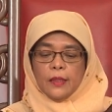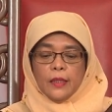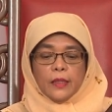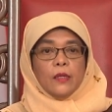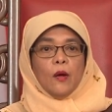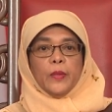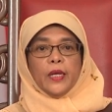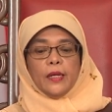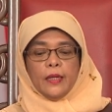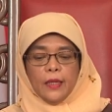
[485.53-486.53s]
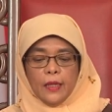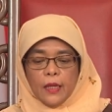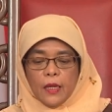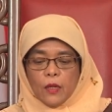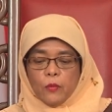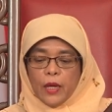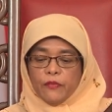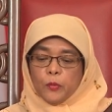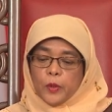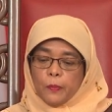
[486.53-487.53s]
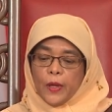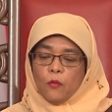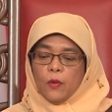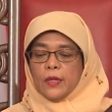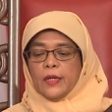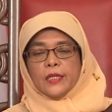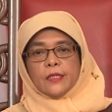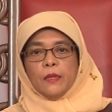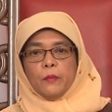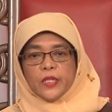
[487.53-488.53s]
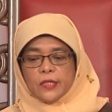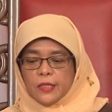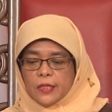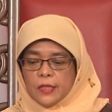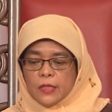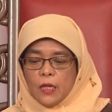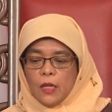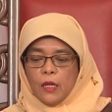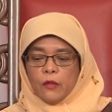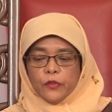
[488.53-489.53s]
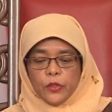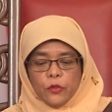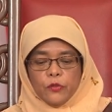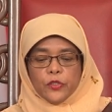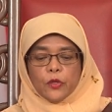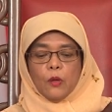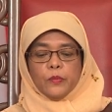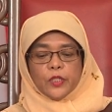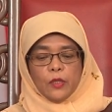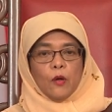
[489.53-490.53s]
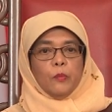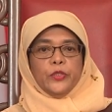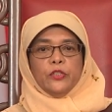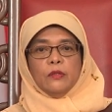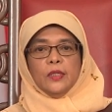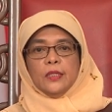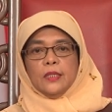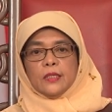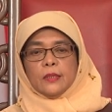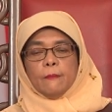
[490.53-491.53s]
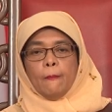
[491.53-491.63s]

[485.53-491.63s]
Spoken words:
Economically, we have to prepare workers and businesses for new jobs and opportunities.